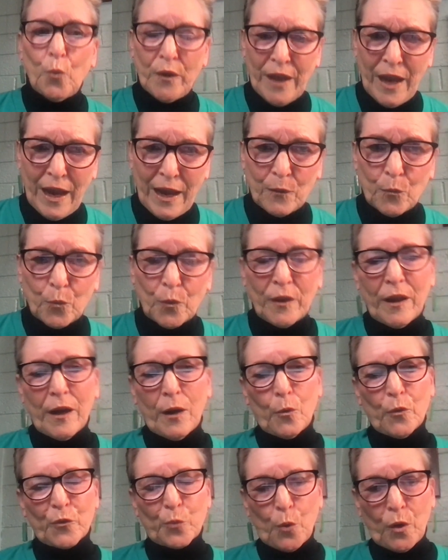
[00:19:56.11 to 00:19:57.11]
yeah, when I
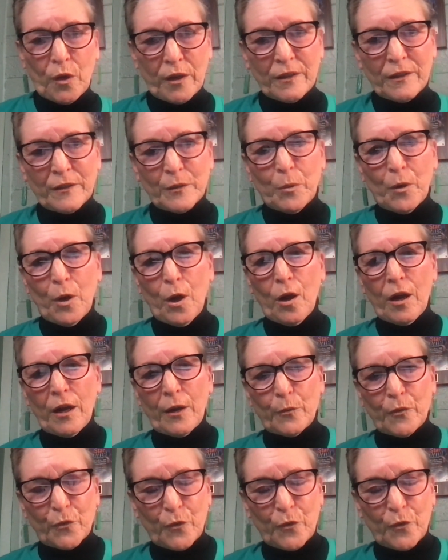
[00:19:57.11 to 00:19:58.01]
was working in the bar, I